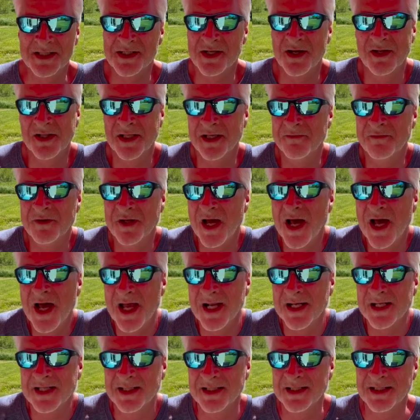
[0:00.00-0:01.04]
all they've
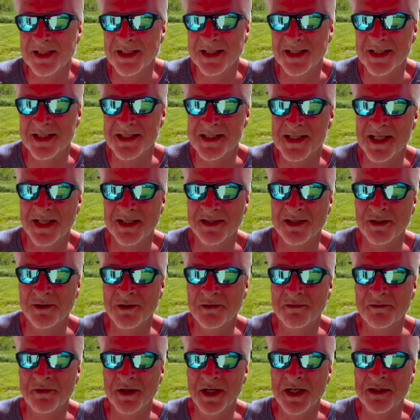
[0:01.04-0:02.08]
got, is they're
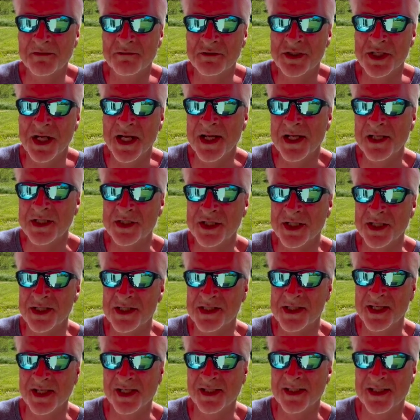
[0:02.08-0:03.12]
afraid of change because
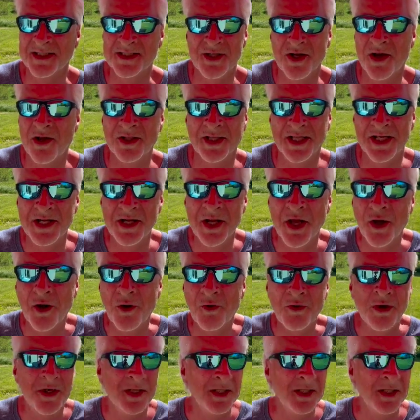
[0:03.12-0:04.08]
that's all they know.